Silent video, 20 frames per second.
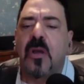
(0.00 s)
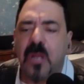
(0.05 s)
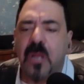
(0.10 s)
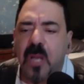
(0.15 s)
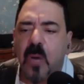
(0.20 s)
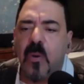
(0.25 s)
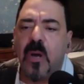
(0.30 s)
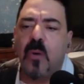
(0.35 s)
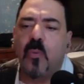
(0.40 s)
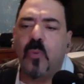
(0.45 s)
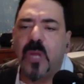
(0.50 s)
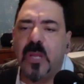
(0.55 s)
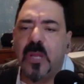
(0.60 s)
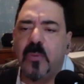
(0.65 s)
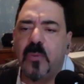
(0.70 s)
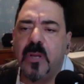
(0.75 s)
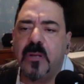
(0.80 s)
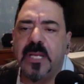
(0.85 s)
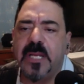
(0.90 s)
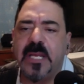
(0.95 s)
you know what, we
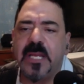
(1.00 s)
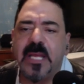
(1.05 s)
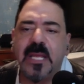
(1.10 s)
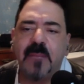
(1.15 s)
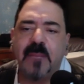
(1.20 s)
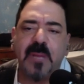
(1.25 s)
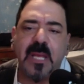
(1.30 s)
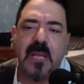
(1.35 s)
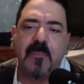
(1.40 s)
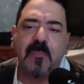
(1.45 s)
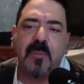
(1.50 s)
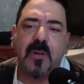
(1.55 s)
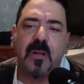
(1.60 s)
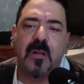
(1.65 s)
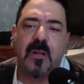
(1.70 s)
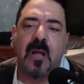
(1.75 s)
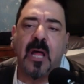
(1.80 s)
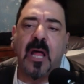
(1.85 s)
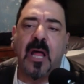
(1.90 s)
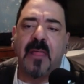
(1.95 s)
really need
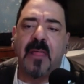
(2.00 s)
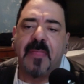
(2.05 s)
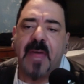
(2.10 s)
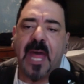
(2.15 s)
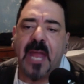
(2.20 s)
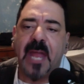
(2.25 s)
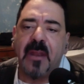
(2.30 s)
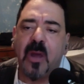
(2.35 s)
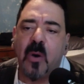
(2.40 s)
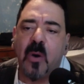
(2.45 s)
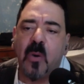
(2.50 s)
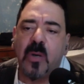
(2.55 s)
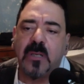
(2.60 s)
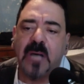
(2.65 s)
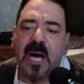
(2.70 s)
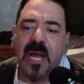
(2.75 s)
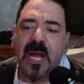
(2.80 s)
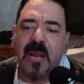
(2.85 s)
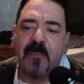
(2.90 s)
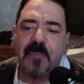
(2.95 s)
people that know a
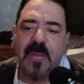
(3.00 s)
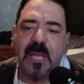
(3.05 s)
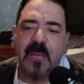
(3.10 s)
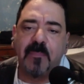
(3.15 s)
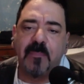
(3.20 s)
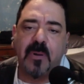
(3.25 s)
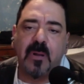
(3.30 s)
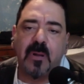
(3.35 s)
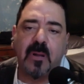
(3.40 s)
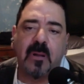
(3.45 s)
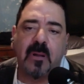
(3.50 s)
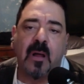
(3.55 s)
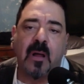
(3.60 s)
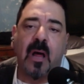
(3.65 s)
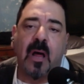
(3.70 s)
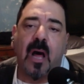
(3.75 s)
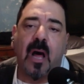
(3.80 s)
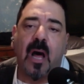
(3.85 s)
lot of people